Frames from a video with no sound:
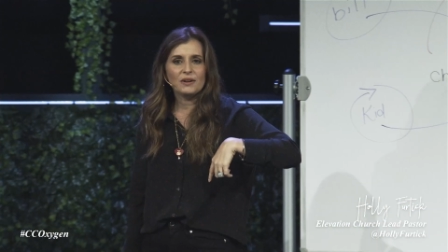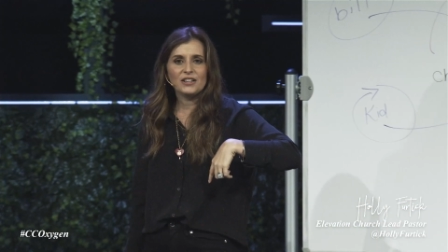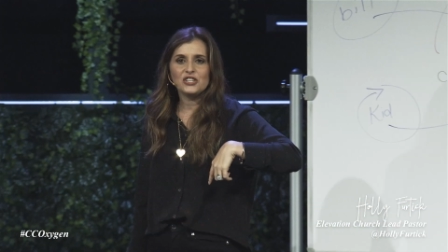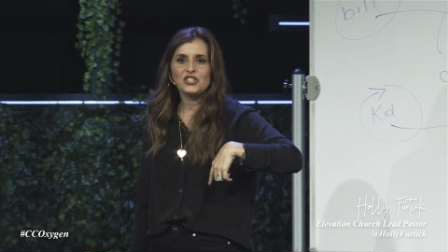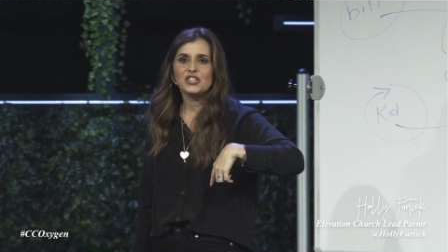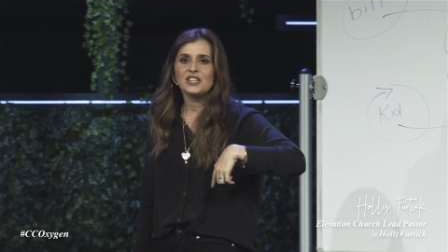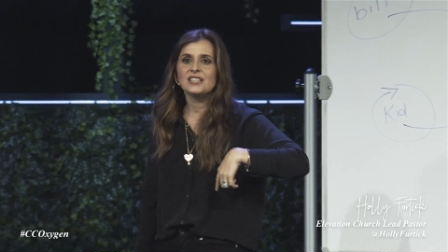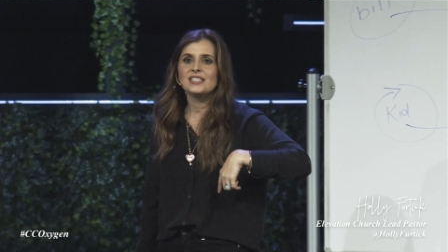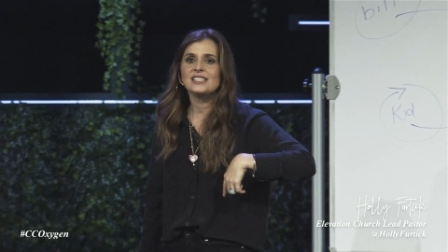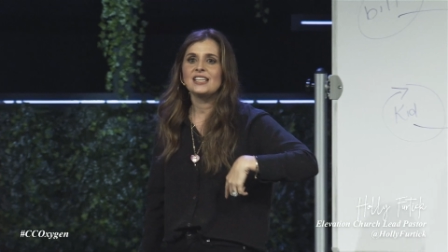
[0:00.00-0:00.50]
way.
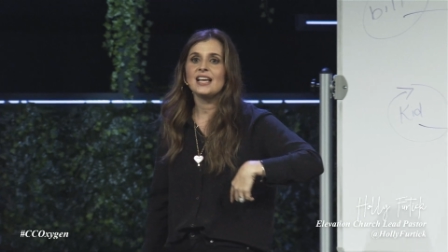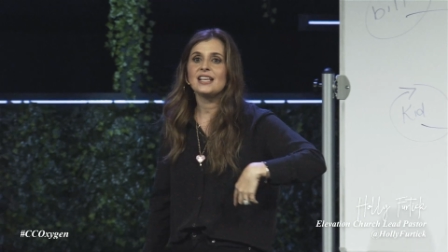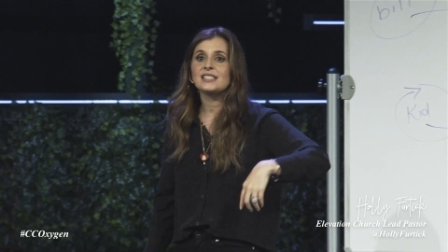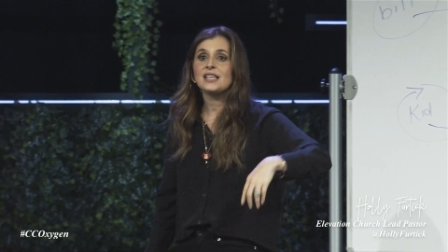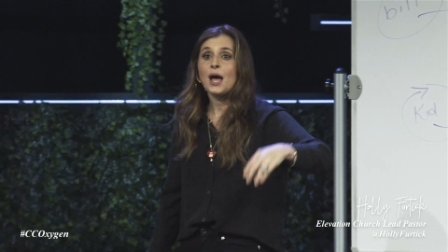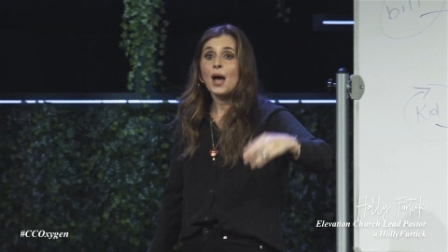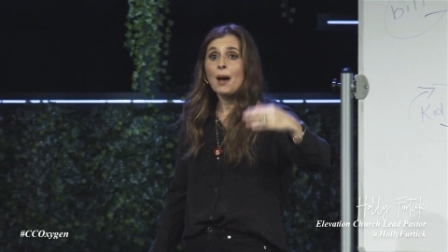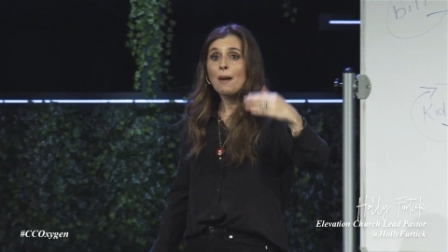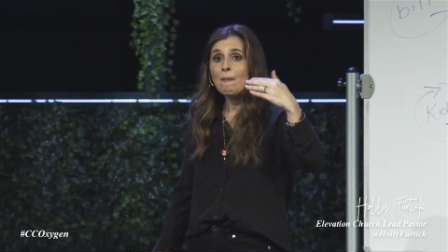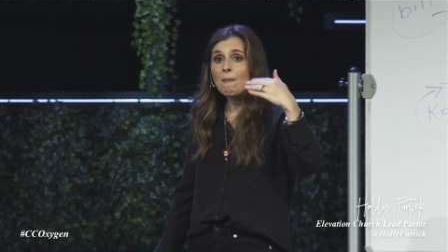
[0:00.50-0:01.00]
She says,
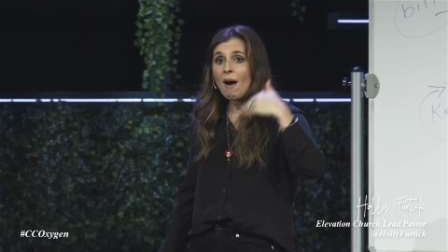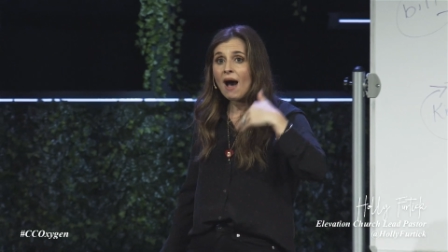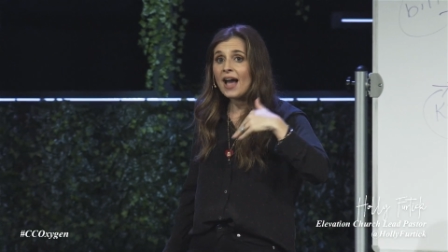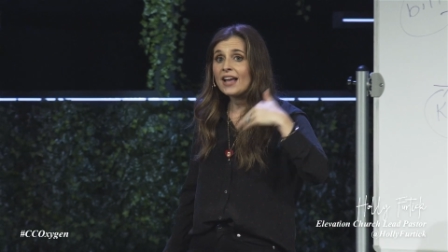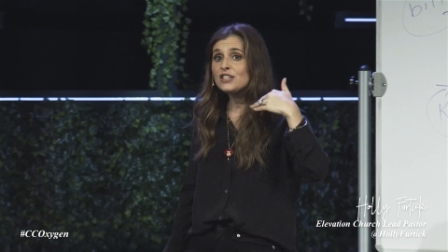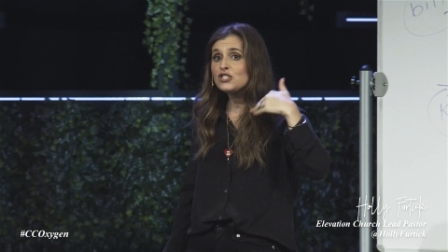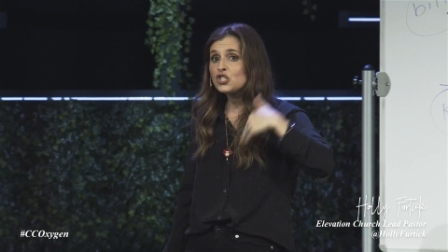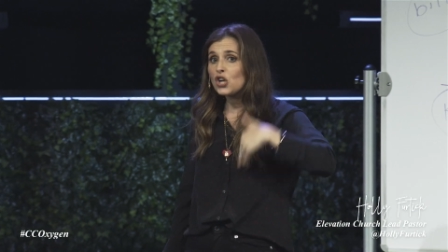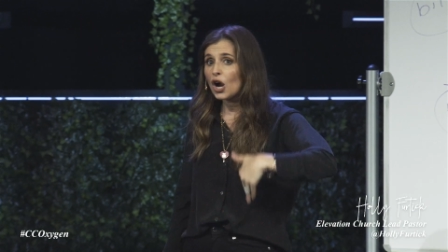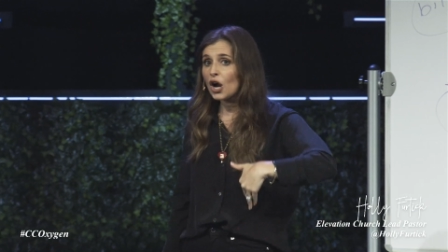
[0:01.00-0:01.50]

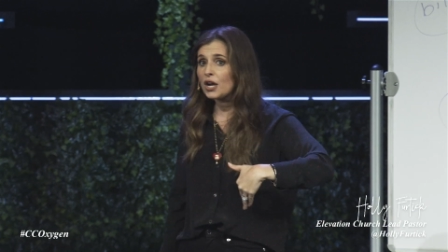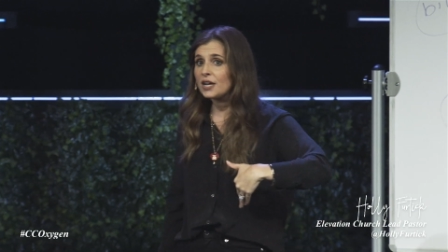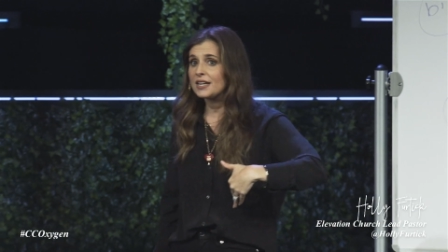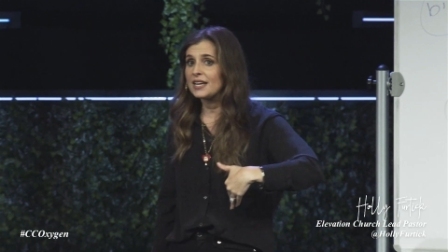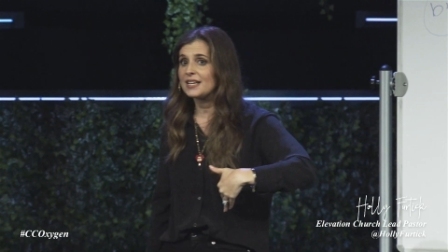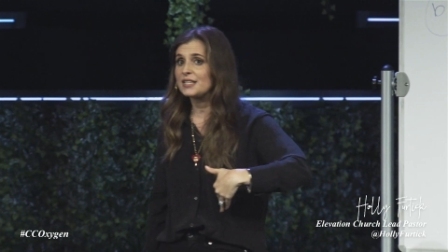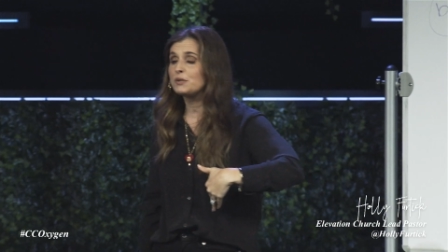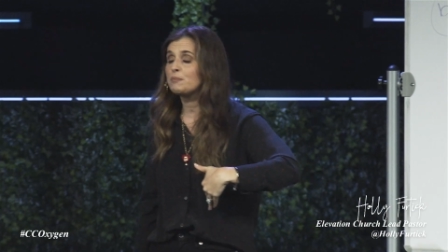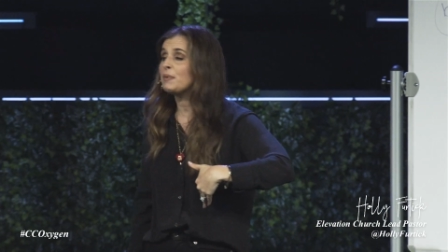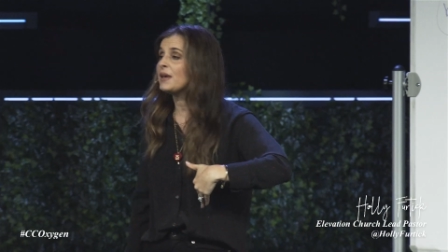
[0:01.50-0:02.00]
my
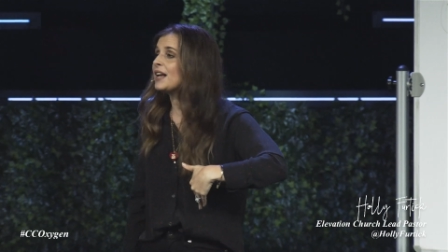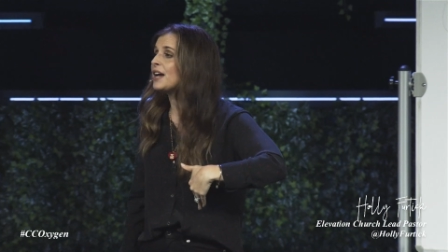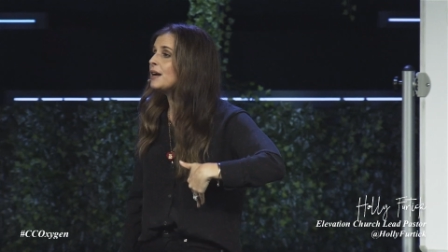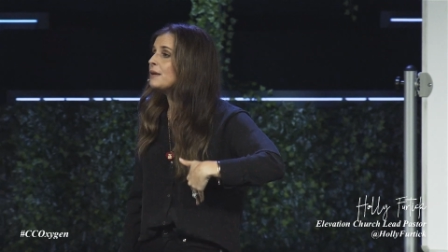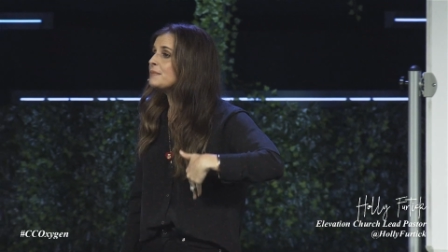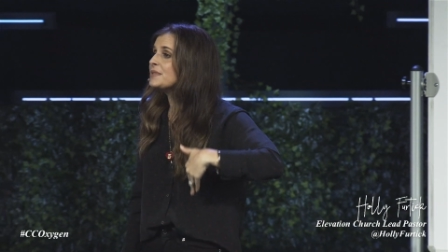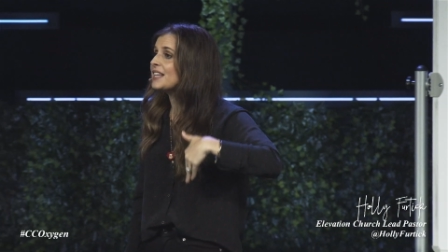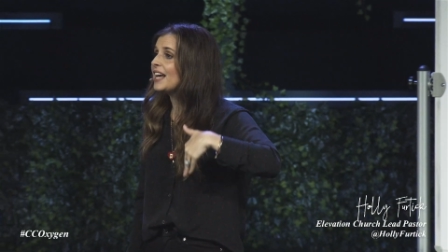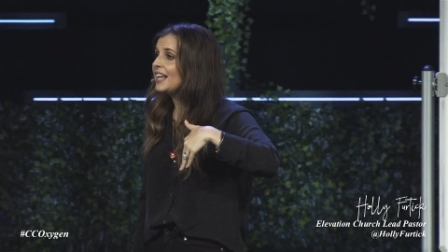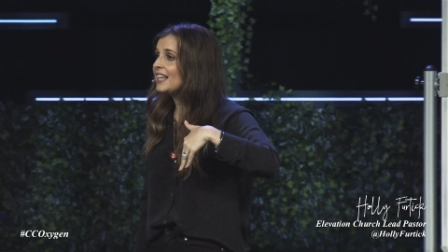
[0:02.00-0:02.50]
darkness
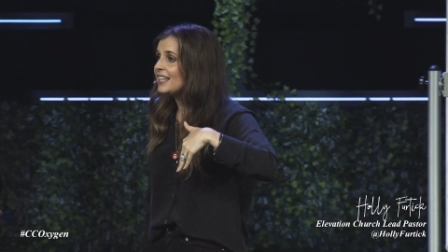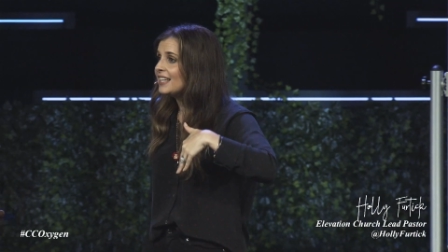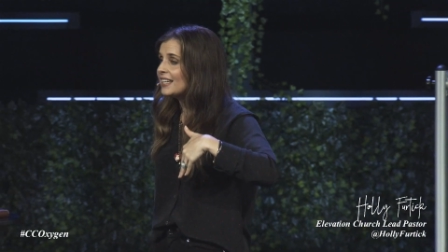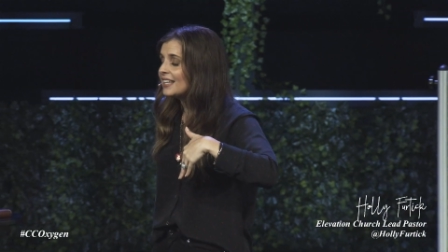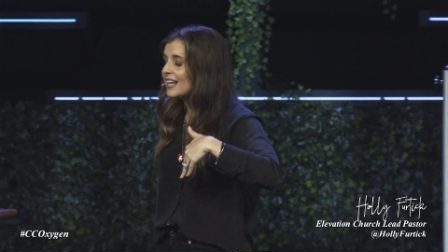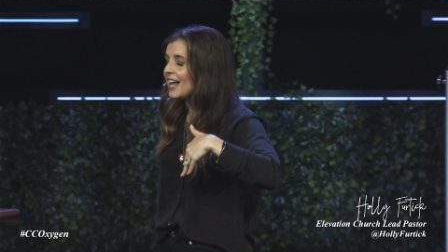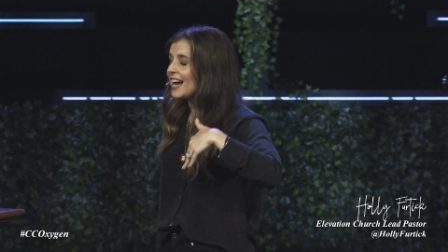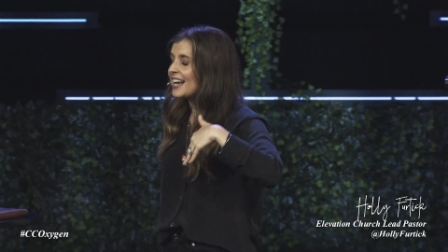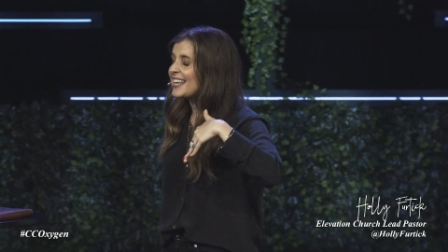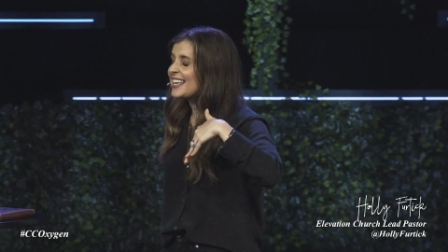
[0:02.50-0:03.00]
becomes
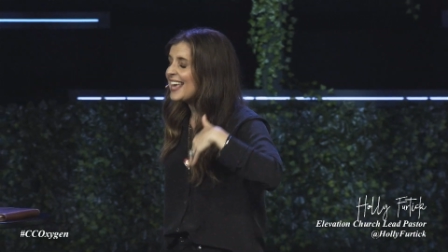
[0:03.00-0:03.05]
a